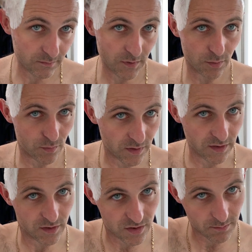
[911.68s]
It
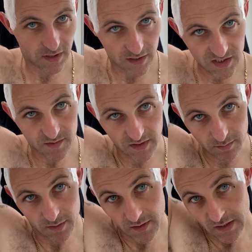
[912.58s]
really doesn't matter to me,
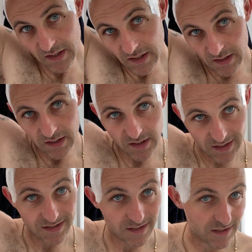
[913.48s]
but At the
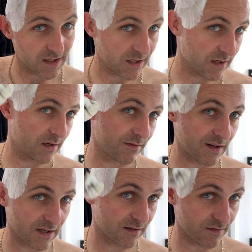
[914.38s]
end of the day, if
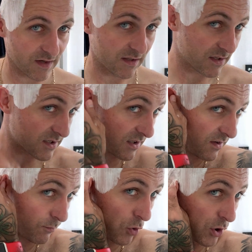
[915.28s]
I can find this
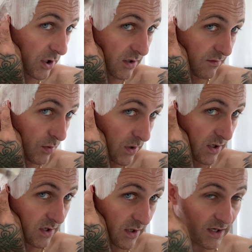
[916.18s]
leaf working
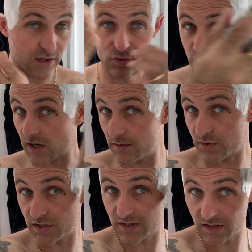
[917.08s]
everywhere that I use
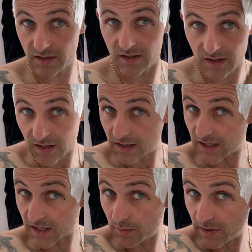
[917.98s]
cartridges, I
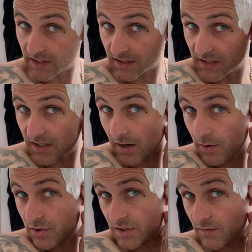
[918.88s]
can eradicate
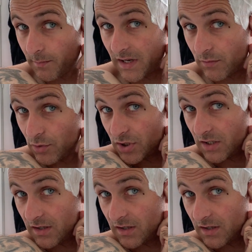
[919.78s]
cartridges from my routine,